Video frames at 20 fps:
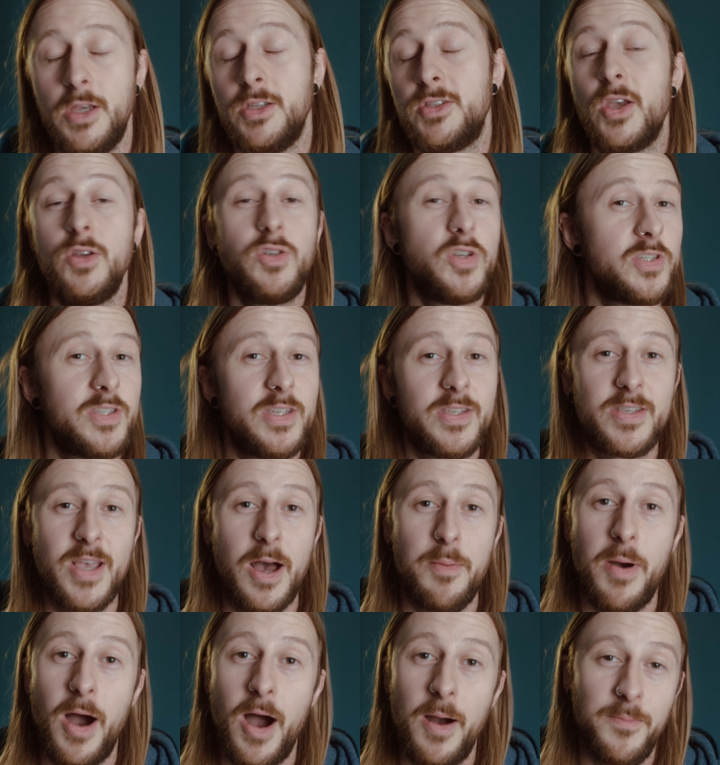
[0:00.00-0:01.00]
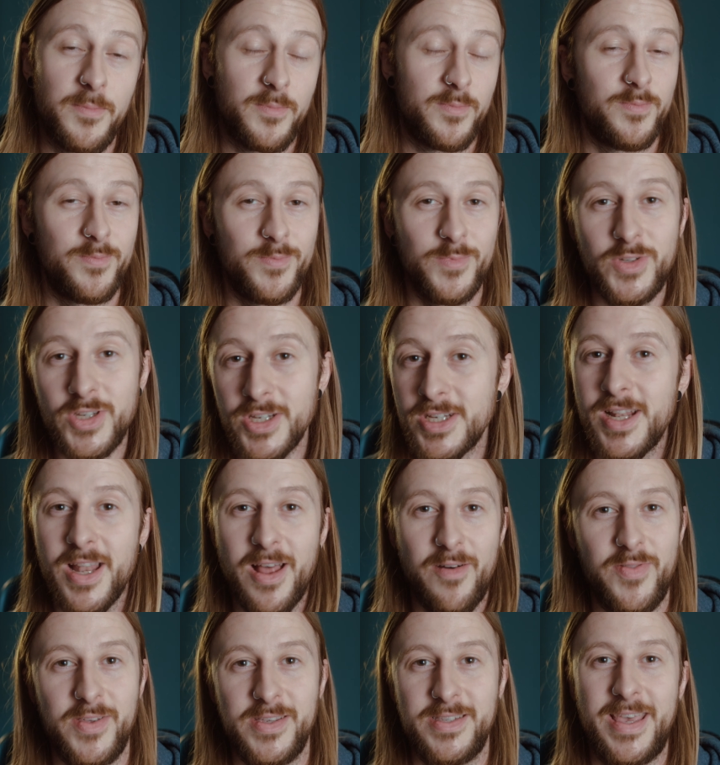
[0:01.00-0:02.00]
So just to sum up, just
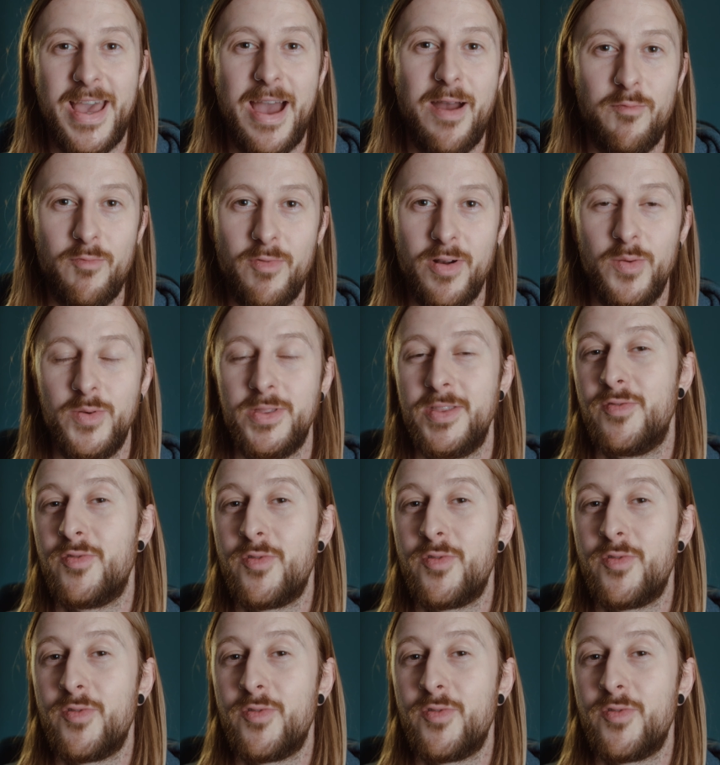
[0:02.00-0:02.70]
love this camera with the